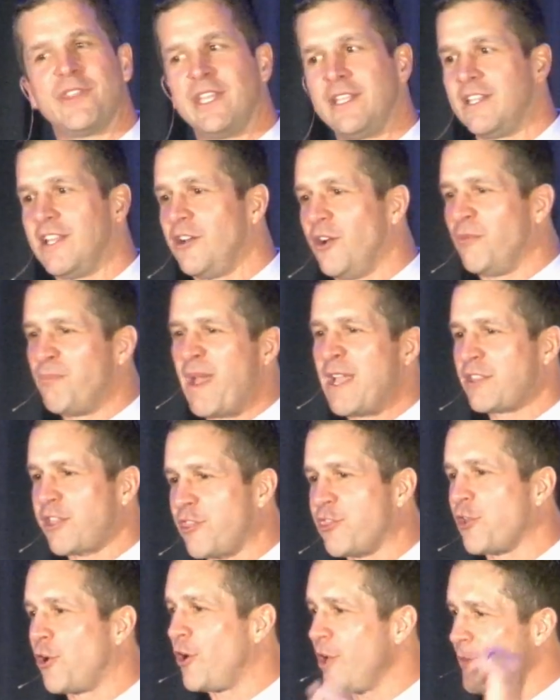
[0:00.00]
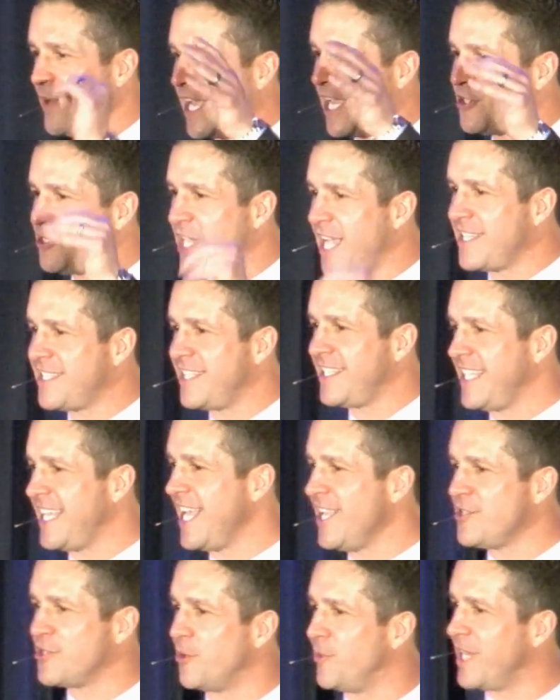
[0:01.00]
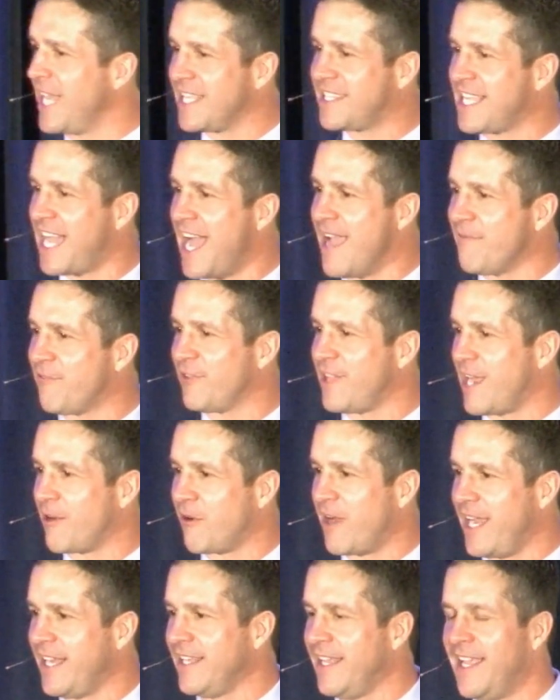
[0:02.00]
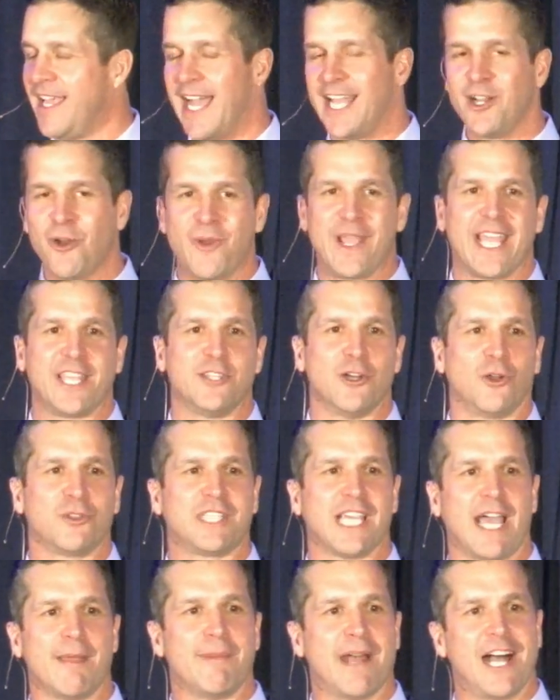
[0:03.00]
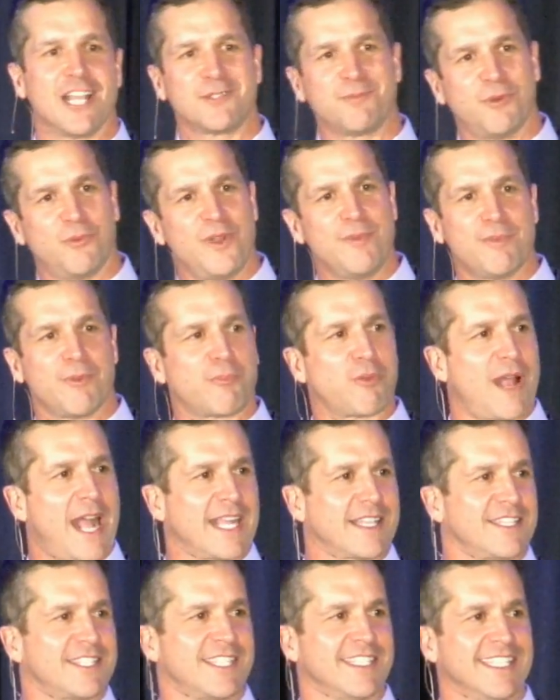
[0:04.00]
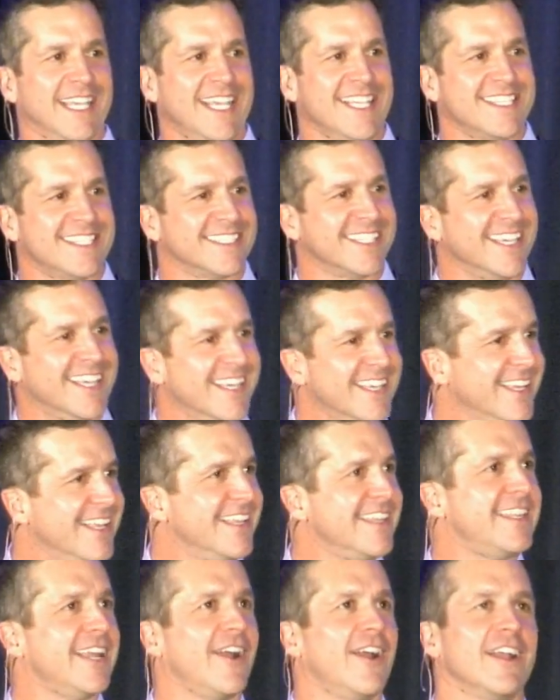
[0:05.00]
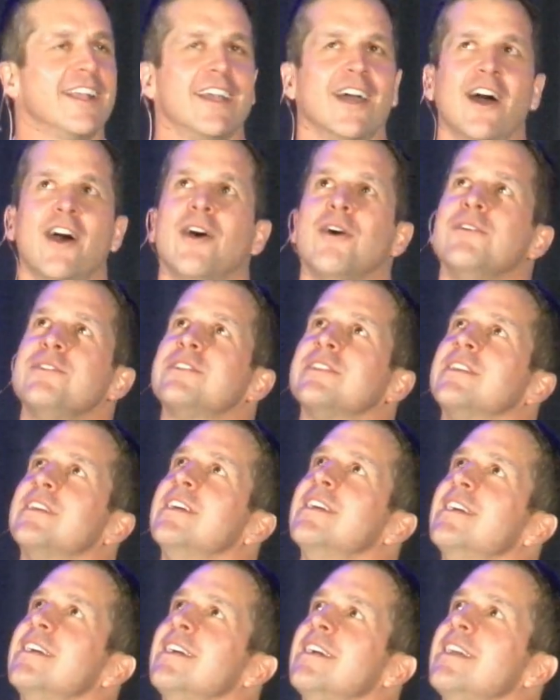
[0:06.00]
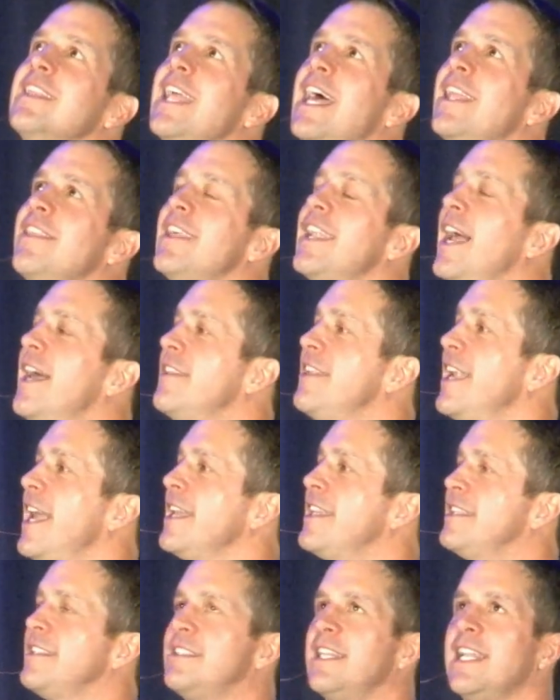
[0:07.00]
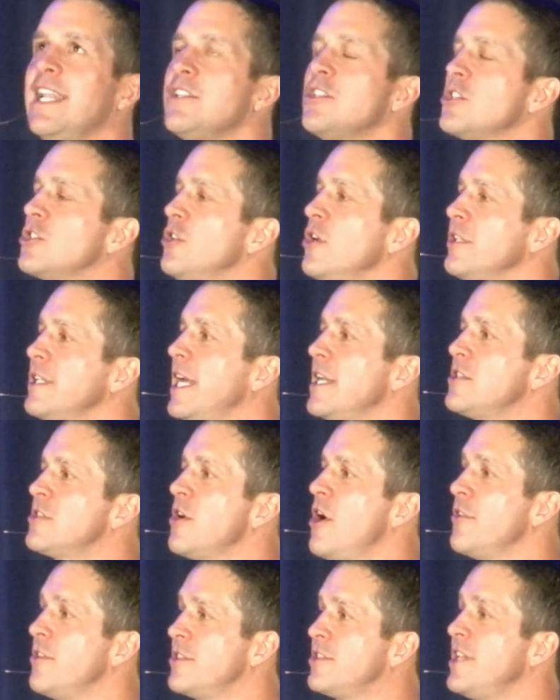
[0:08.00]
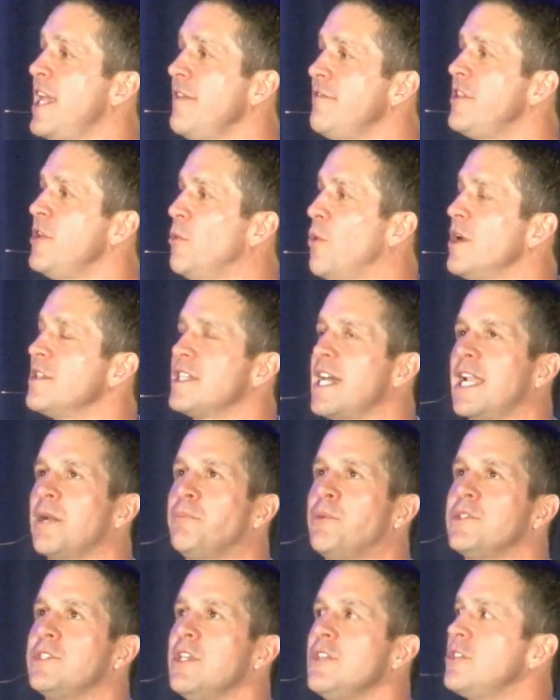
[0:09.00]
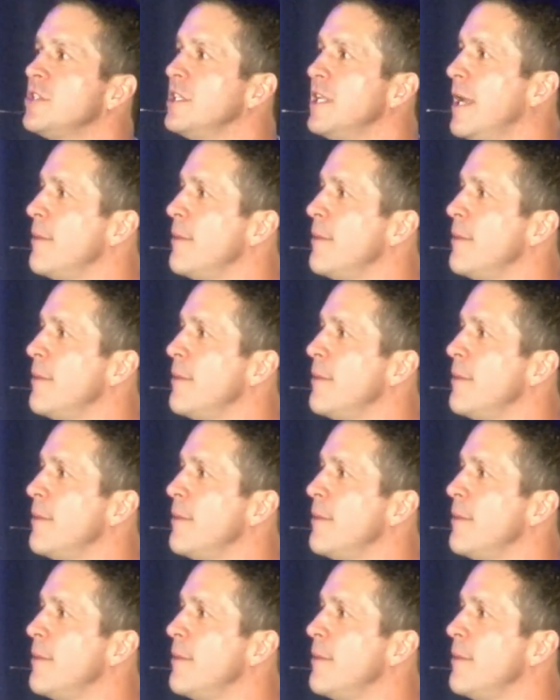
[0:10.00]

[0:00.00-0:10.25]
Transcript: a little bit to 30. We got a chance at the end zone. We got time for that, right? I know we had no timeouts, but we've been practicing this. There it goes. Then I just looked, and I saw the safety was out of position.